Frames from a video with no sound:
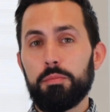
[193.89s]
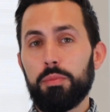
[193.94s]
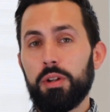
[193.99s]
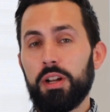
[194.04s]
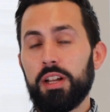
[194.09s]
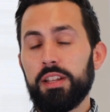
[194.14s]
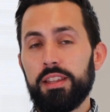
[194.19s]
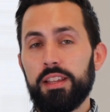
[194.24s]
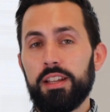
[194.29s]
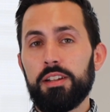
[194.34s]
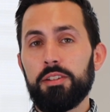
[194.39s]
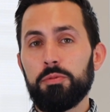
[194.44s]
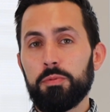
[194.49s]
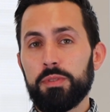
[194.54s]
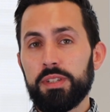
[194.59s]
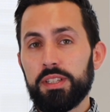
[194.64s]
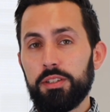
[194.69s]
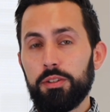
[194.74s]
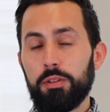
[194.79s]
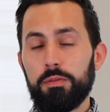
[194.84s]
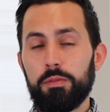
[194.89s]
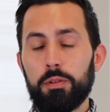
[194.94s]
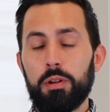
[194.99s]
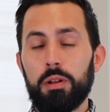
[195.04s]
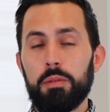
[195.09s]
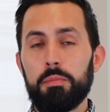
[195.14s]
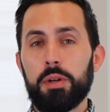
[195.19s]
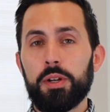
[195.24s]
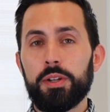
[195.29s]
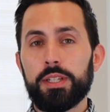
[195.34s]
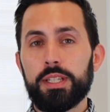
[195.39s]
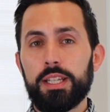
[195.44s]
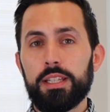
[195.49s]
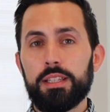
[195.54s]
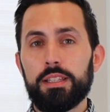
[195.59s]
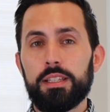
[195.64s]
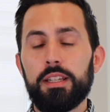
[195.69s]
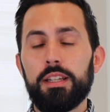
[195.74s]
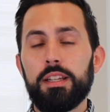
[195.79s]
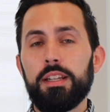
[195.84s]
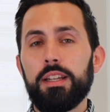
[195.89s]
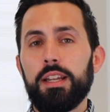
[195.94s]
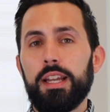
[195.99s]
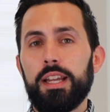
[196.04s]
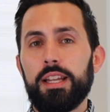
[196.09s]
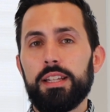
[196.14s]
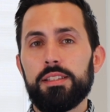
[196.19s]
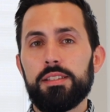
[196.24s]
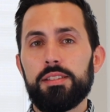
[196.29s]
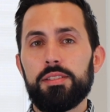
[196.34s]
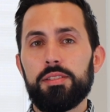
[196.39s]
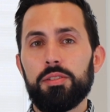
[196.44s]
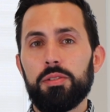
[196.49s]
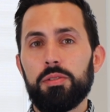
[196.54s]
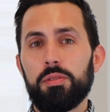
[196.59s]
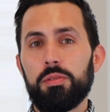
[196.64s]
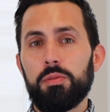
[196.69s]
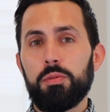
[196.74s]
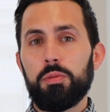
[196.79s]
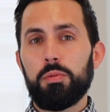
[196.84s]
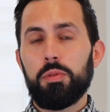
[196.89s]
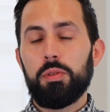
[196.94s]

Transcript: brought down with the overall market. And so